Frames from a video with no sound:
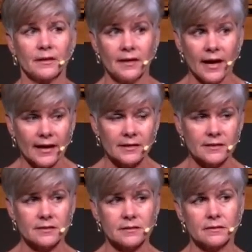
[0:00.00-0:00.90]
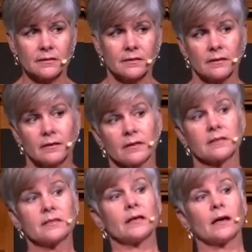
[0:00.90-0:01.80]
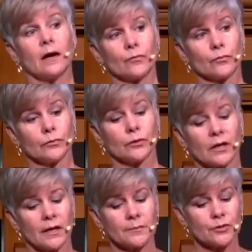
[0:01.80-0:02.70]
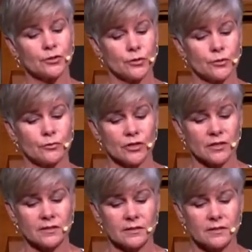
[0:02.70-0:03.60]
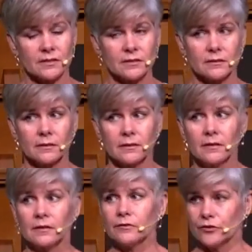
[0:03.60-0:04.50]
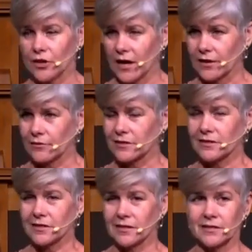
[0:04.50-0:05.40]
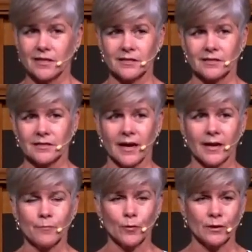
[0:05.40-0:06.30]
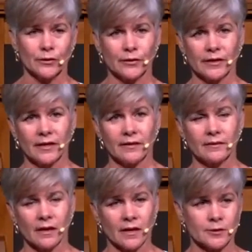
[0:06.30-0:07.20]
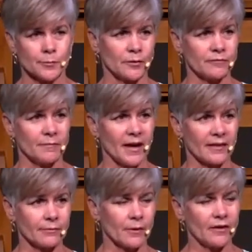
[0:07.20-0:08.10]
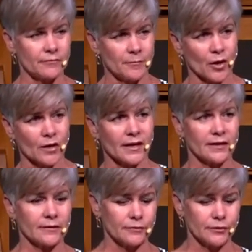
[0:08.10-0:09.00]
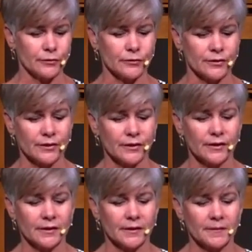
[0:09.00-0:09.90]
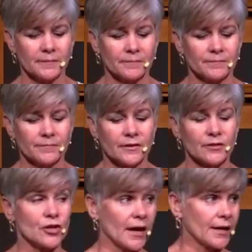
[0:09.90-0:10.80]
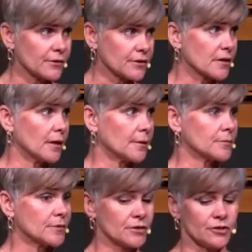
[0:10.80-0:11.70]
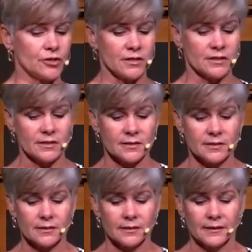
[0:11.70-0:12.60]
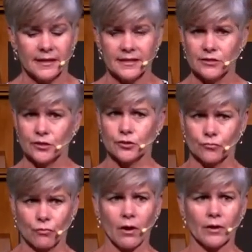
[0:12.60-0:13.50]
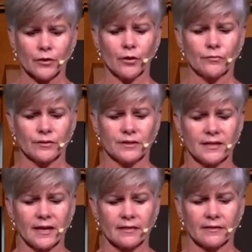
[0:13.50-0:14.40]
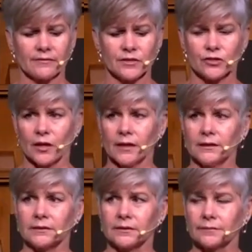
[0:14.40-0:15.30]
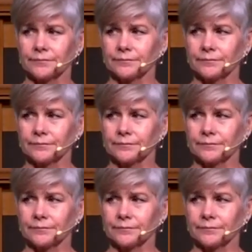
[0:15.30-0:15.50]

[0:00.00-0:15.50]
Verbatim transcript: Next, the synagogue ruler comes to Jesus. Jairus is his name, we learn in the Gospel of, Matthew, of Mark and of Luke. Jairus comes to Jesus. He's distraught over the death of his child.